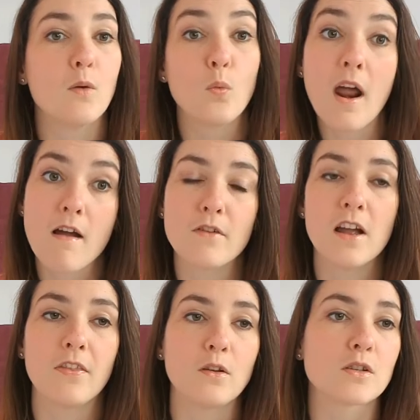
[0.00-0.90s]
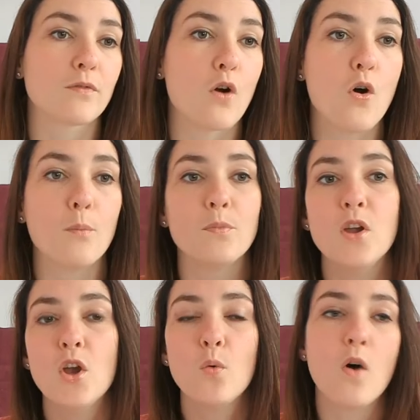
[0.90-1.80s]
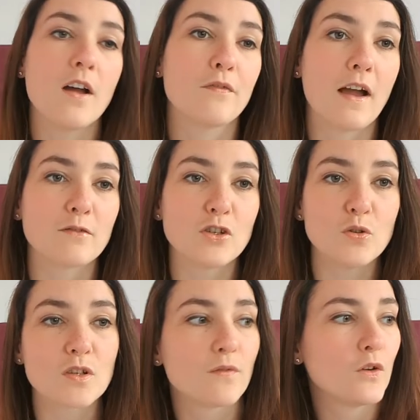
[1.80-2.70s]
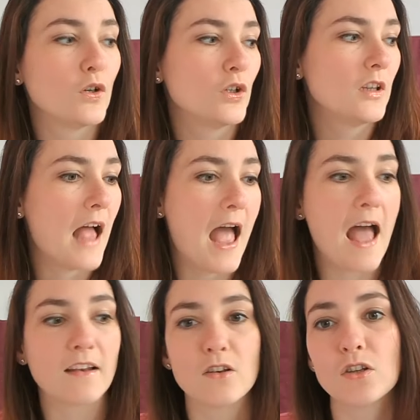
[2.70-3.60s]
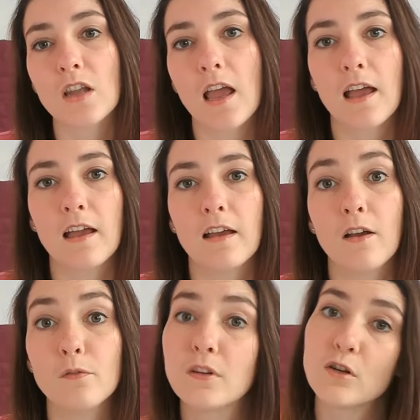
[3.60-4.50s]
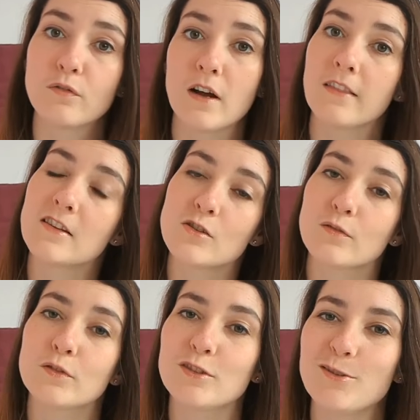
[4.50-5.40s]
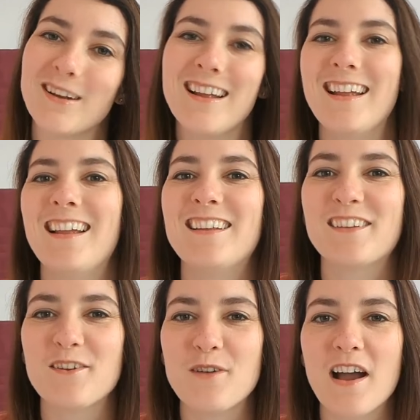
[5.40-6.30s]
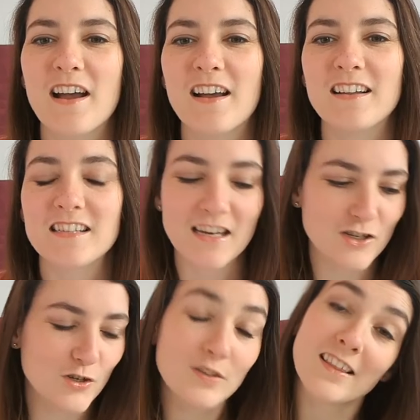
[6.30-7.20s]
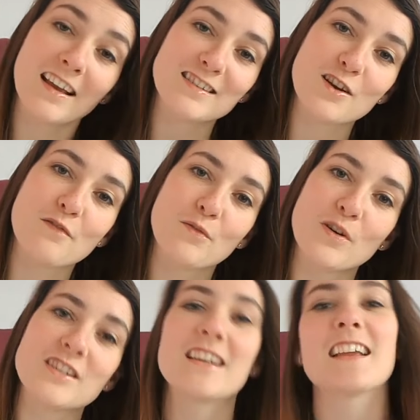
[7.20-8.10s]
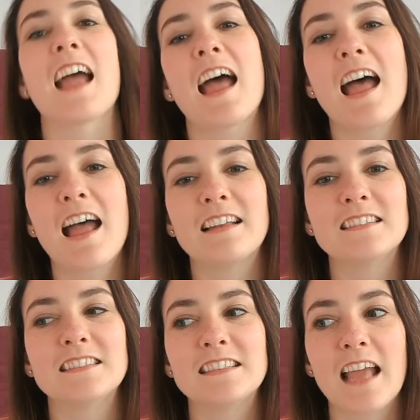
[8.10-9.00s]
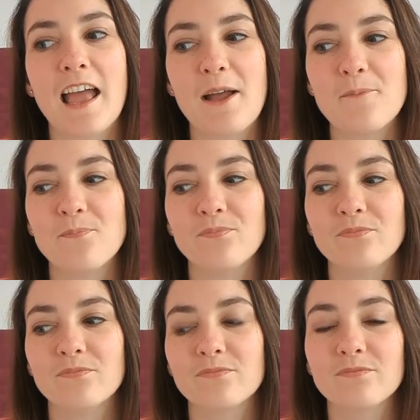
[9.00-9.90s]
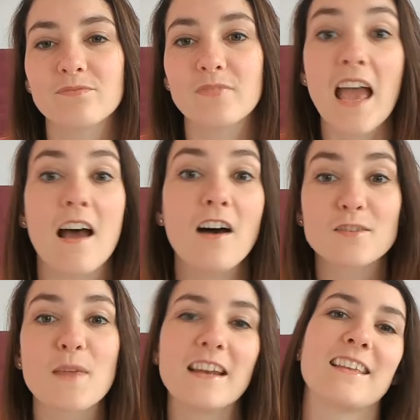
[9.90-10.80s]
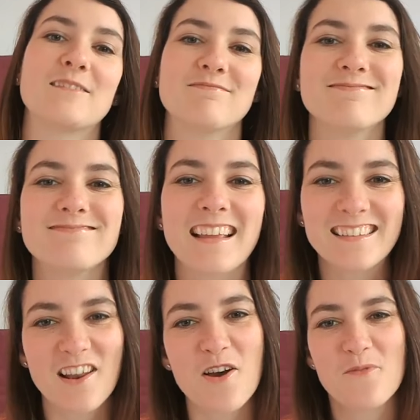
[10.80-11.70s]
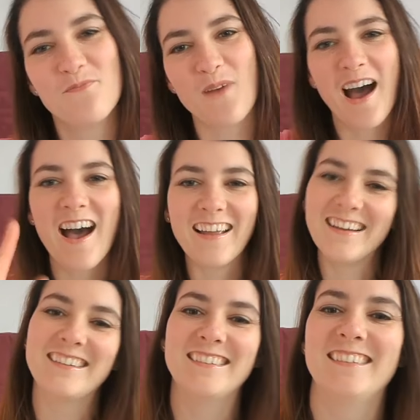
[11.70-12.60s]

where I've learnt those from, what I found useful, and hopefully you'll find this useful too. So stay tuned, thanks a lot for watching, and yeah, ask me anything. Thanks a lot, bye!